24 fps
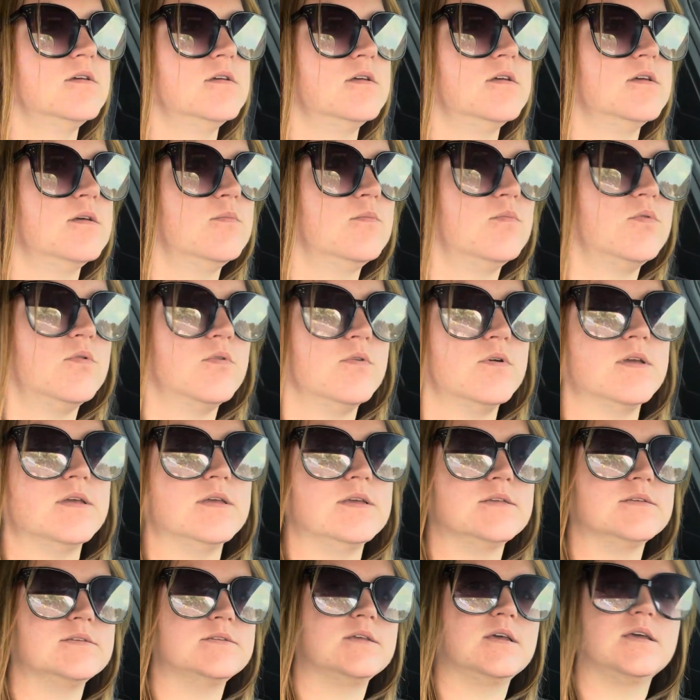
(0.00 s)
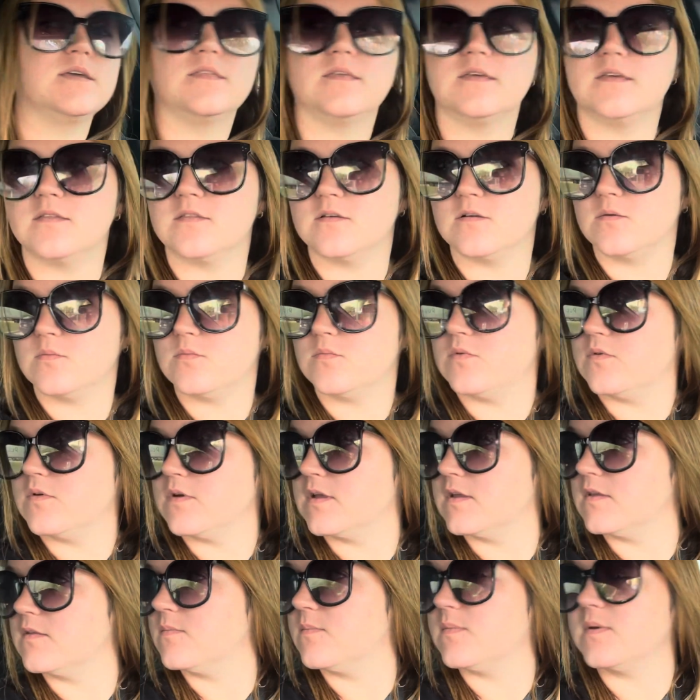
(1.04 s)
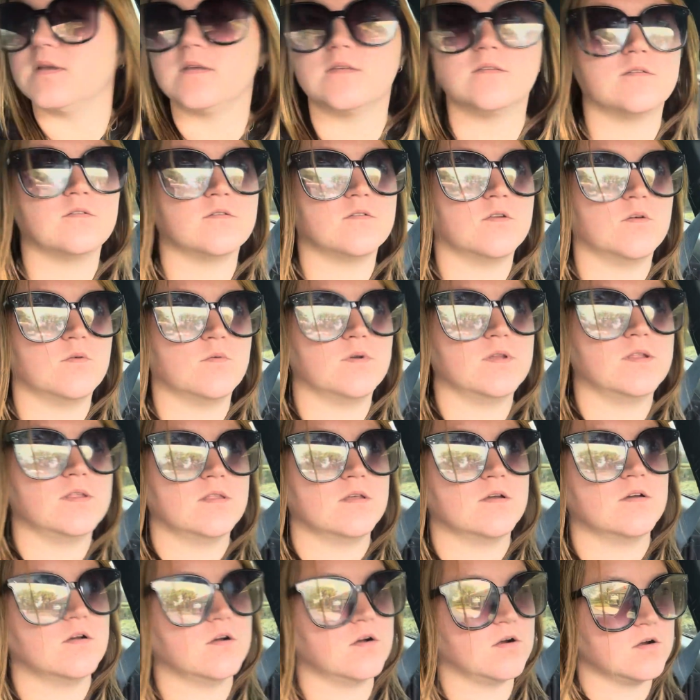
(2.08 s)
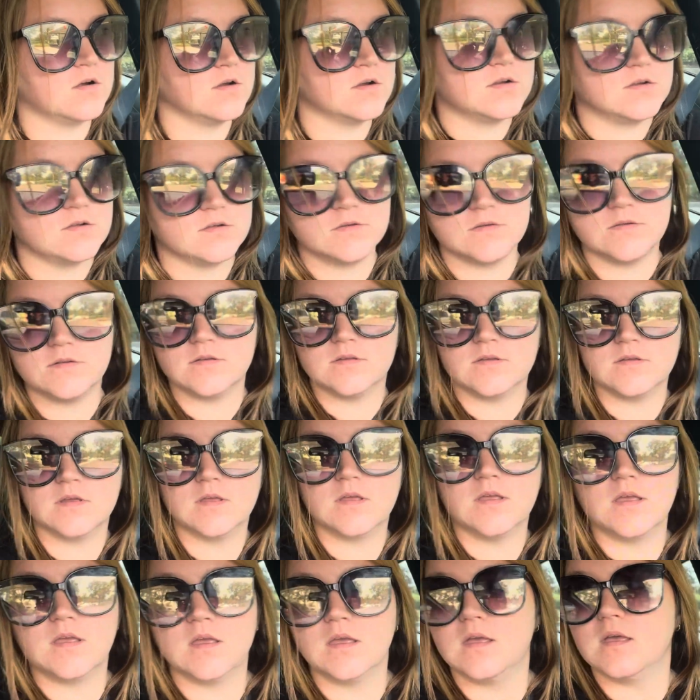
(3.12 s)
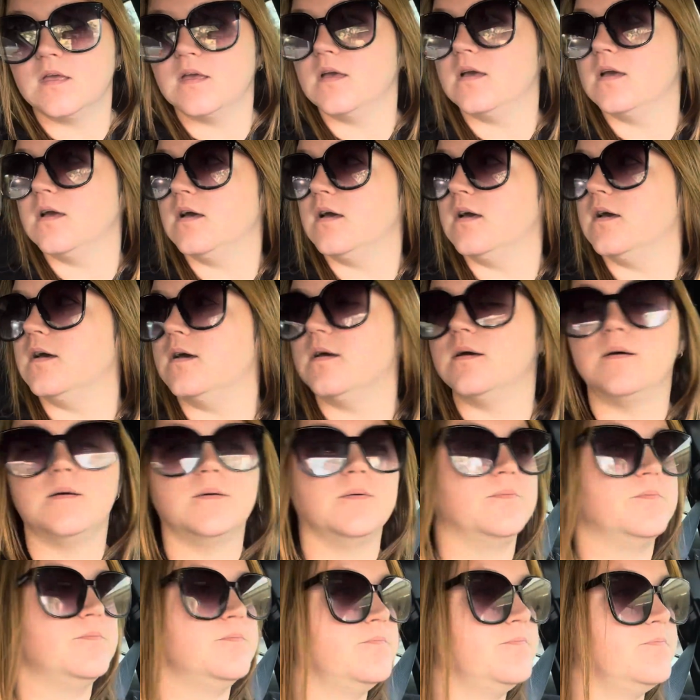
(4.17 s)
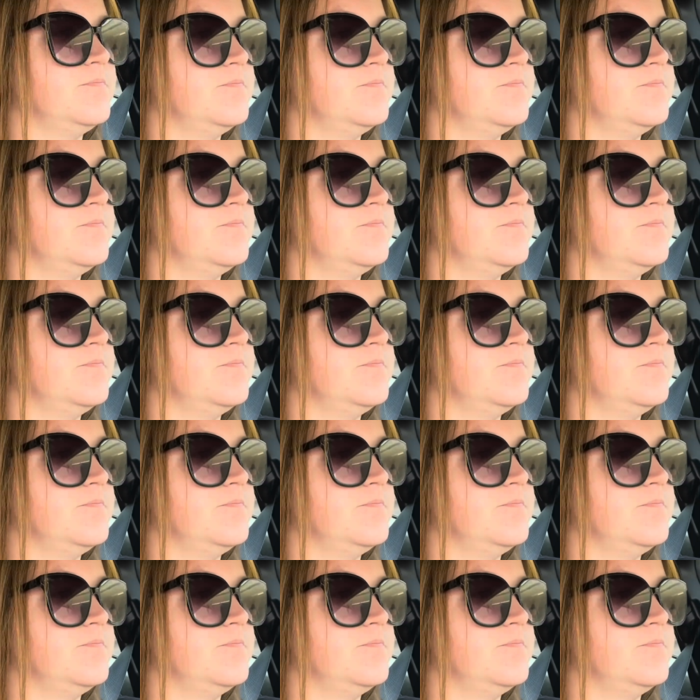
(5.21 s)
employees. I think they're employees because there's no one in the car. Um,